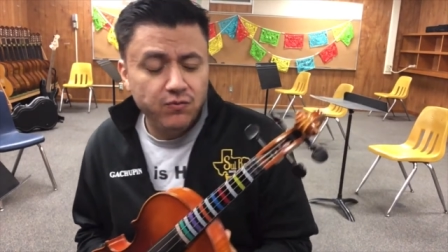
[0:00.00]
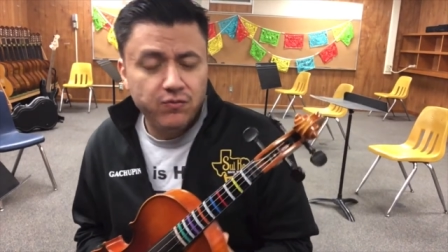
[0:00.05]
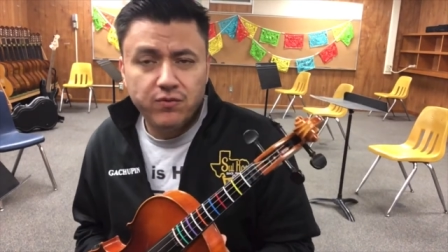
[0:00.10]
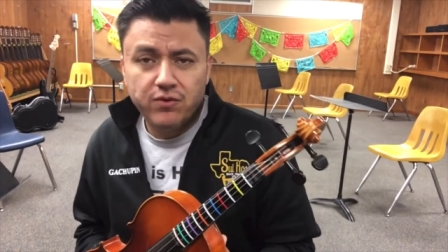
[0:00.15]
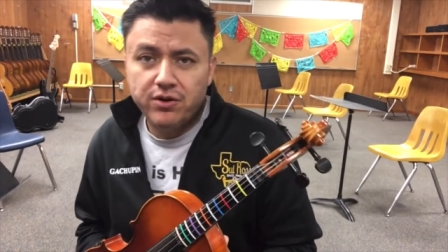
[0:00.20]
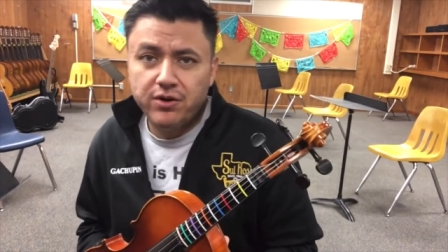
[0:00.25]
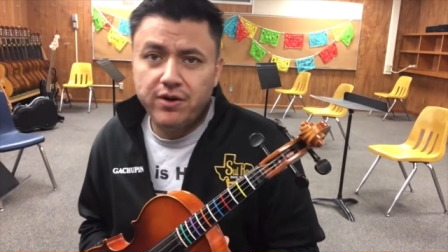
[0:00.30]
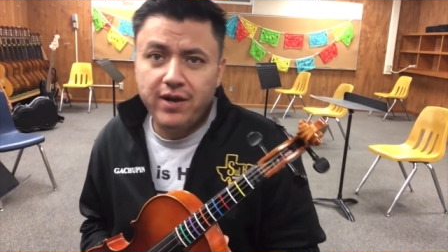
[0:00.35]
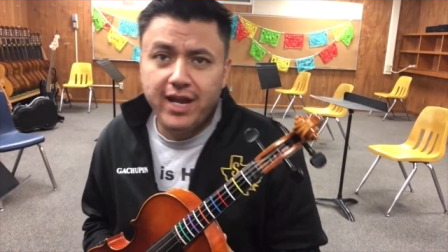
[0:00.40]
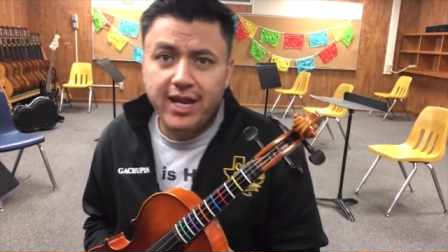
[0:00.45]
for
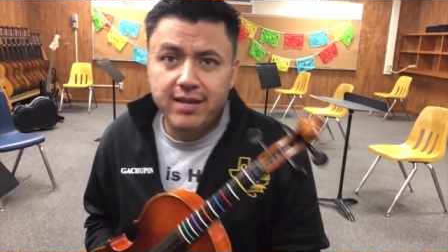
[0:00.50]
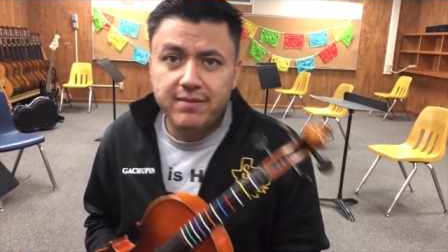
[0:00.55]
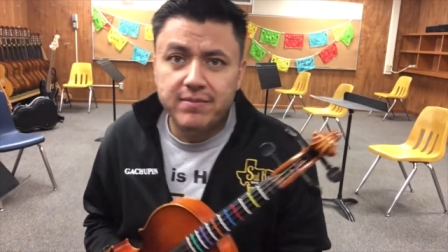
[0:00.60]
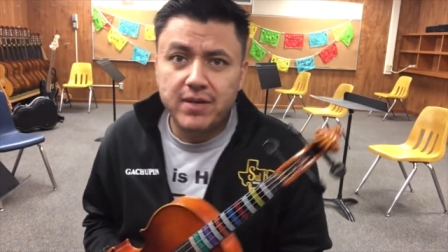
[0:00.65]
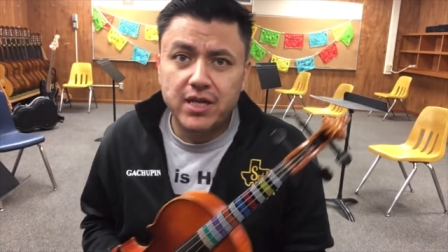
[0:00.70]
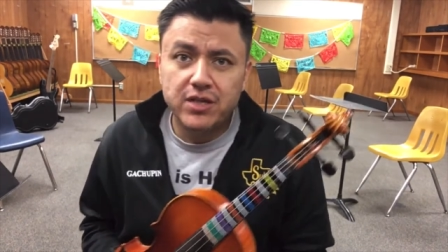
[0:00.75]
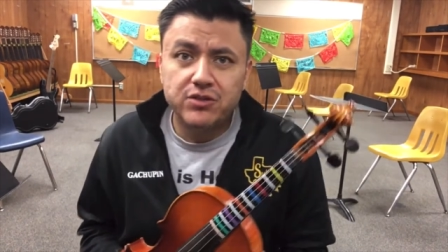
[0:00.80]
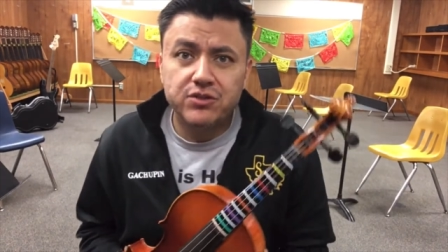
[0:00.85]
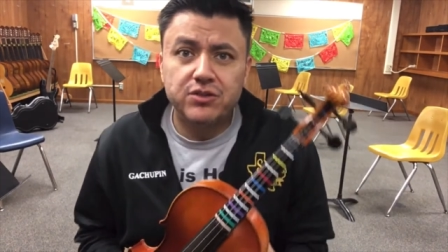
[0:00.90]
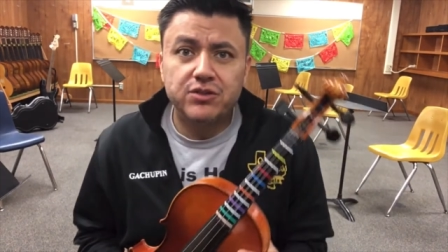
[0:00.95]
your A
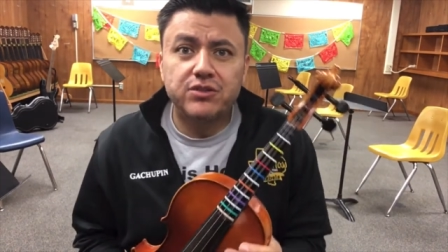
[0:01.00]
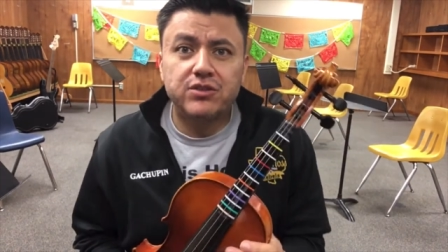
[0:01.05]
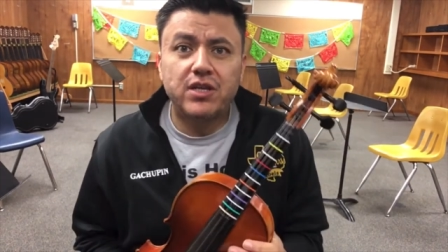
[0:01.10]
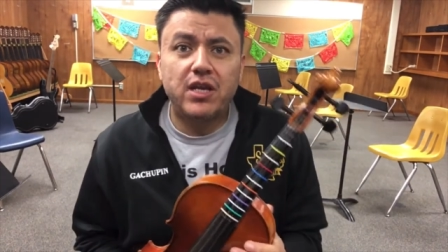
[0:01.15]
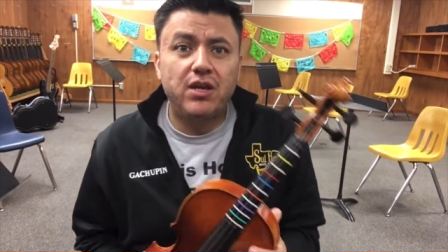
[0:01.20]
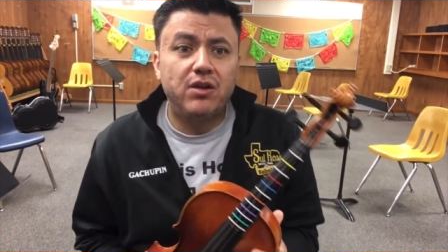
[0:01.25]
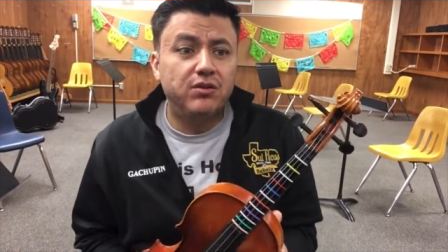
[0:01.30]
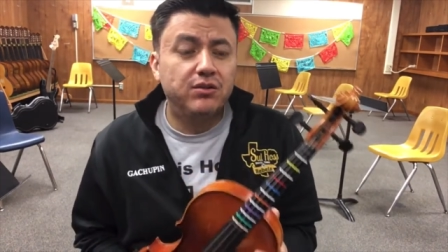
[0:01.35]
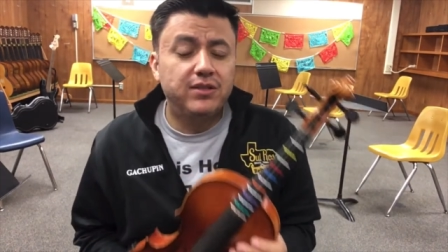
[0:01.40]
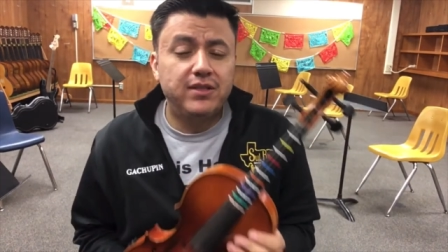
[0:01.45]
major
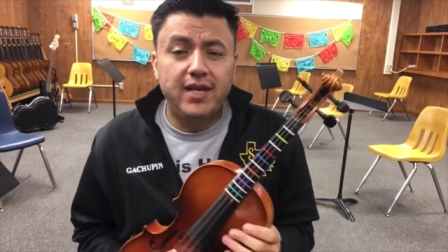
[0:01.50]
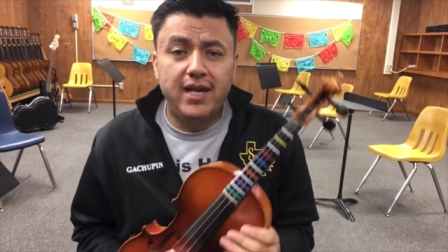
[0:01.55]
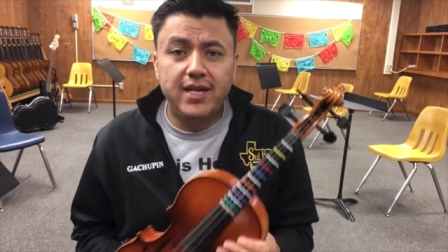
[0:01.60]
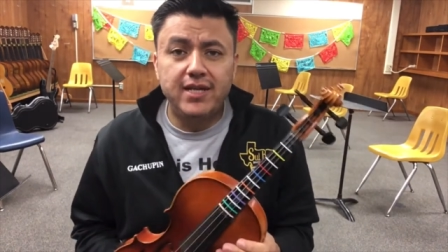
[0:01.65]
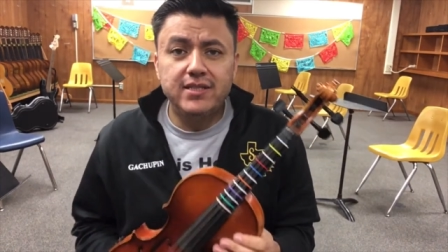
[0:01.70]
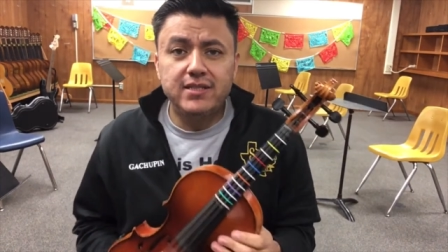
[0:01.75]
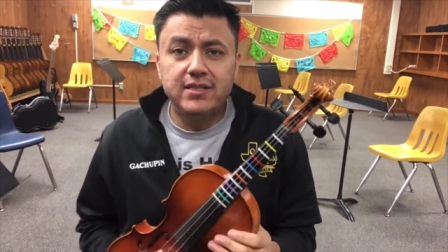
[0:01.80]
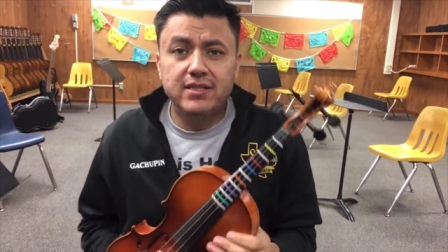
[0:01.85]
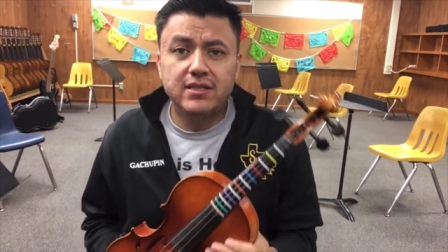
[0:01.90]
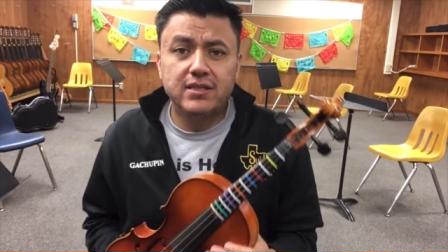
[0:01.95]
scale
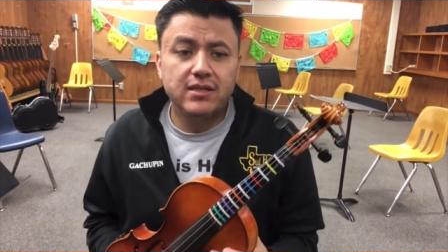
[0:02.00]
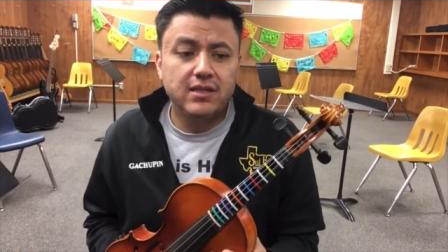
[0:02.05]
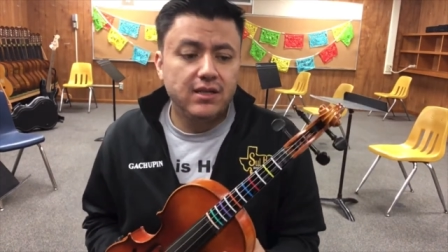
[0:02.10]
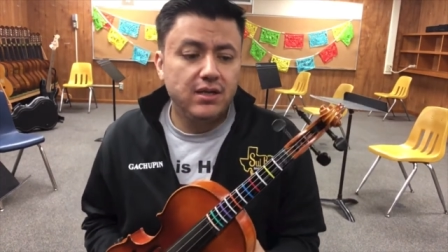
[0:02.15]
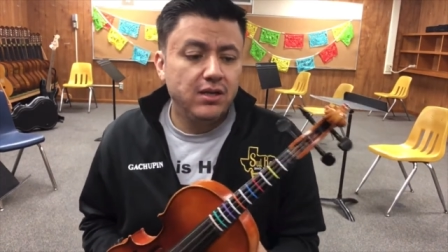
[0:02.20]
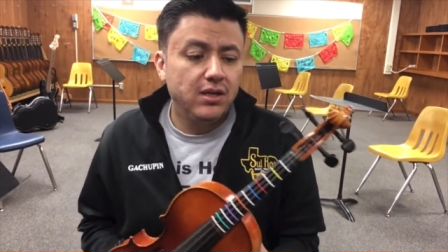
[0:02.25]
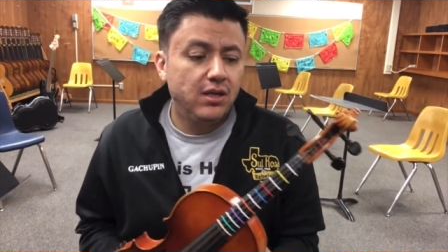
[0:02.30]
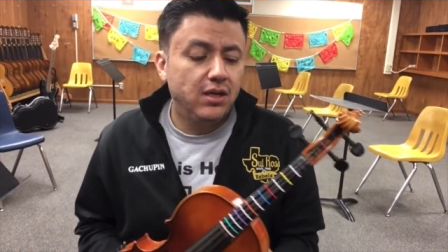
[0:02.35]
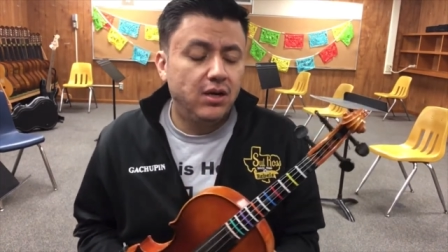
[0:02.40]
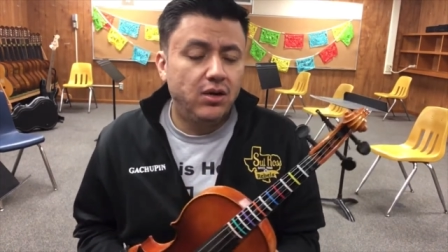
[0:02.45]
test
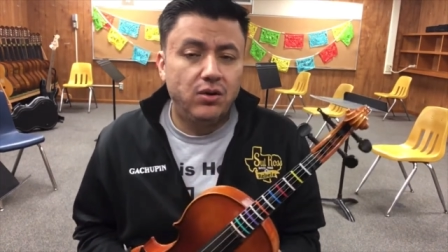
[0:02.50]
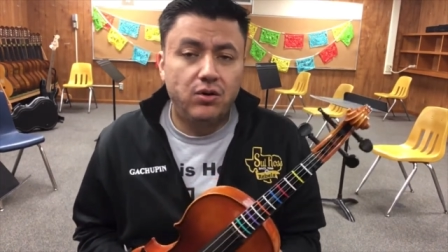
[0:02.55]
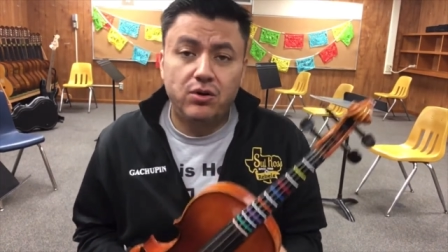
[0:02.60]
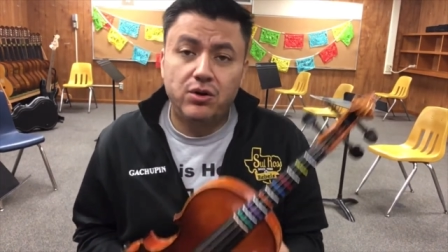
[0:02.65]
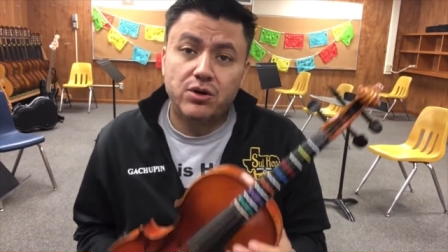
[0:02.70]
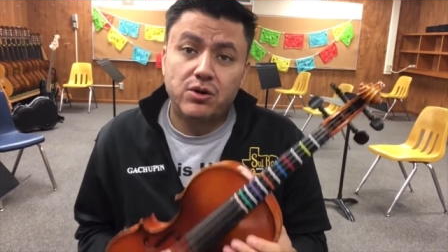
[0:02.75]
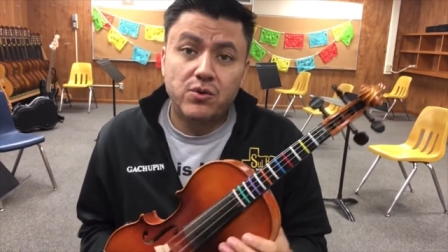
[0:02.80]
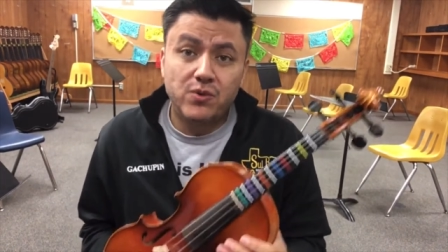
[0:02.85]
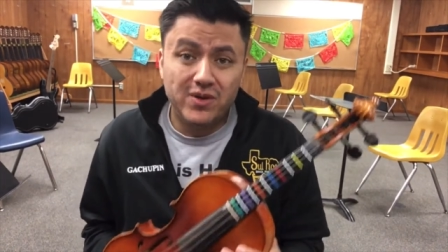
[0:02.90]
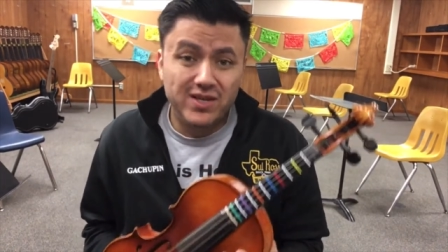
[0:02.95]
or
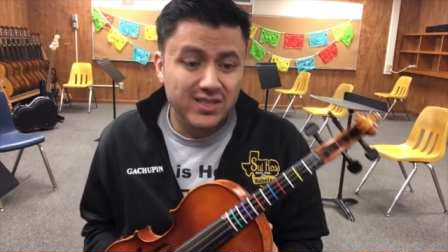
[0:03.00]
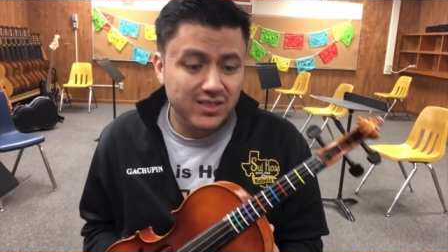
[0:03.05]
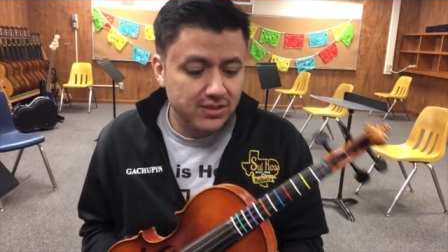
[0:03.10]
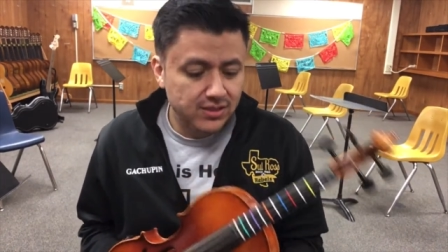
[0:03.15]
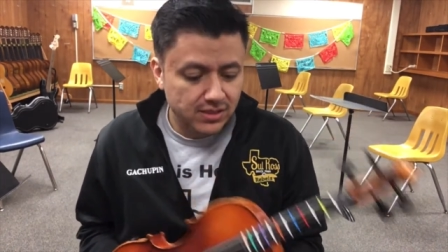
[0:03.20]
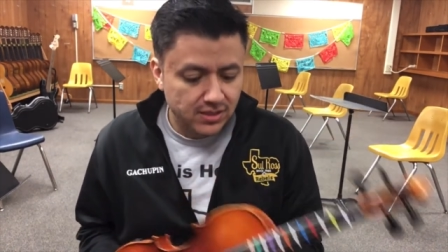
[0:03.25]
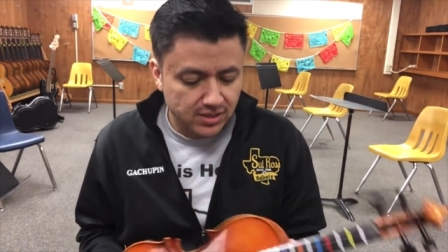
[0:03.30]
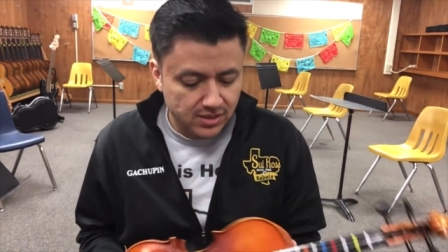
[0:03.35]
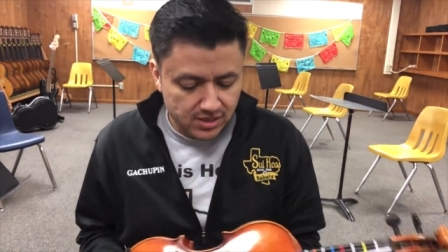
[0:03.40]
quiz.